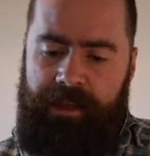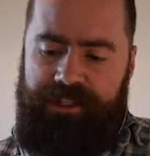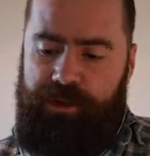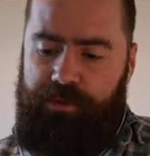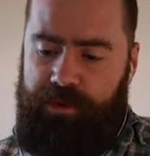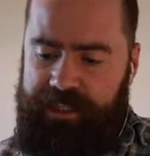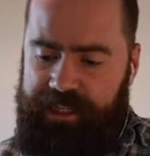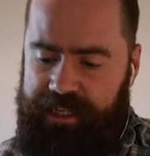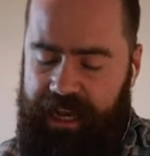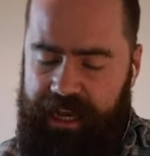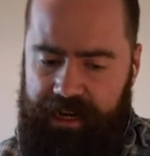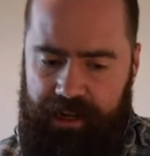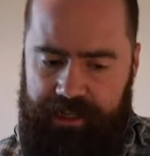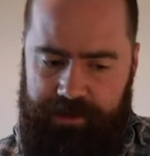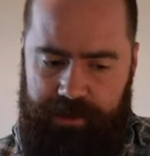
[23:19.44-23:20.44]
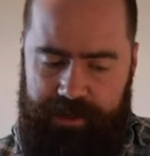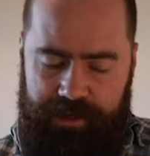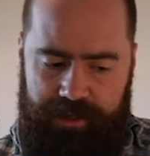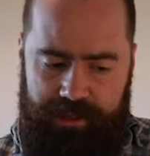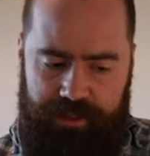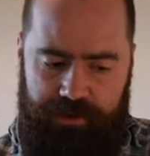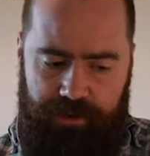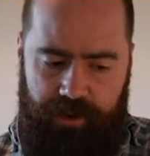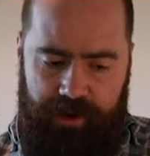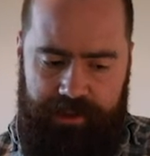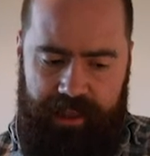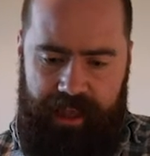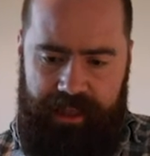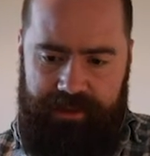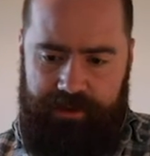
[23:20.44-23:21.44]
So once again, I just want to
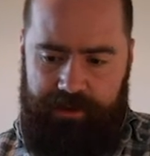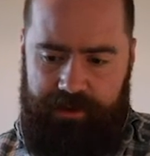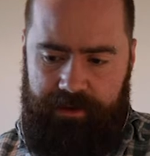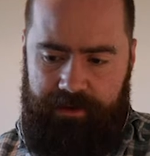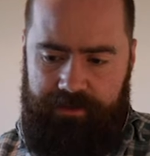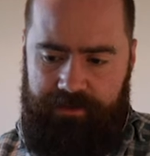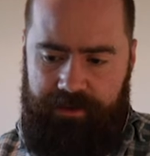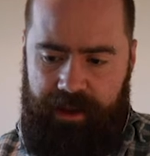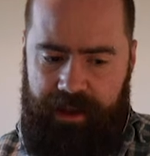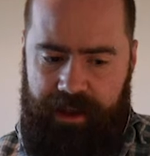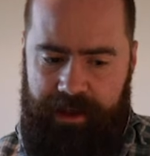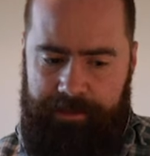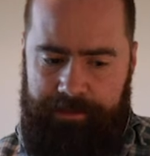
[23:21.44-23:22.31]
draw on that sort of